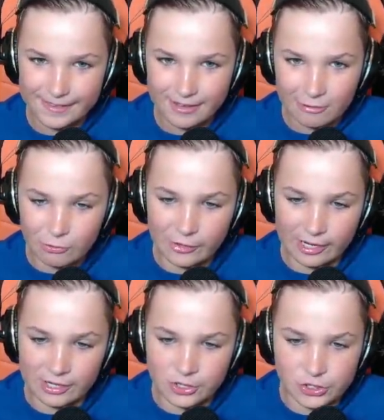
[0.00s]
I'm going
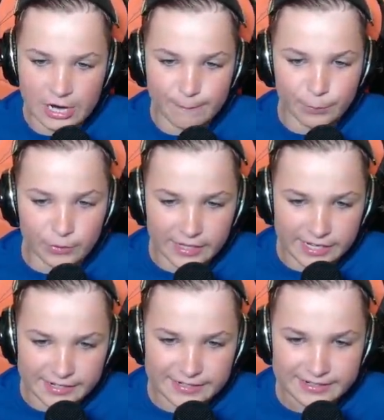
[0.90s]
on a
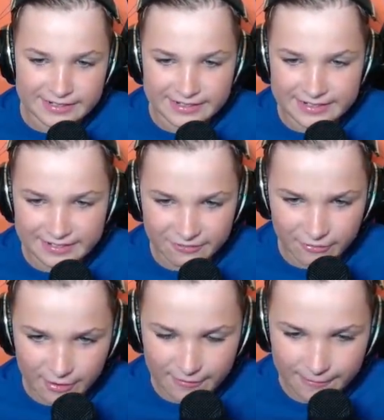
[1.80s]
trampoline.
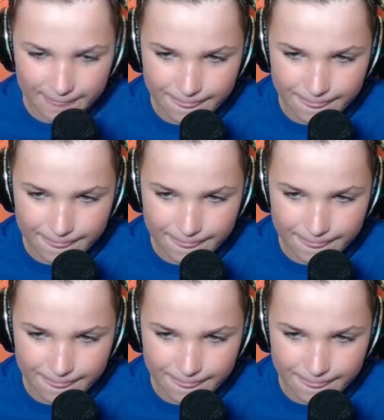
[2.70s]
Run from